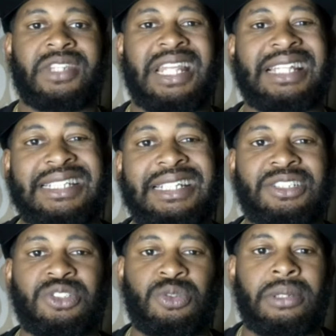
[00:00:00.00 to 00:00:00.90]
Let's get
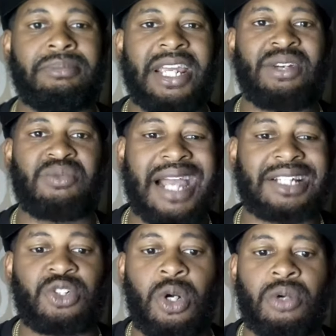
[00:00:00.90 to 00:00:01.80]
into it, man.
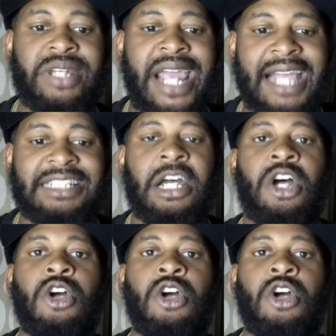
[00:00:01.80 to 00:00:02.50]
Rockstar Reacts.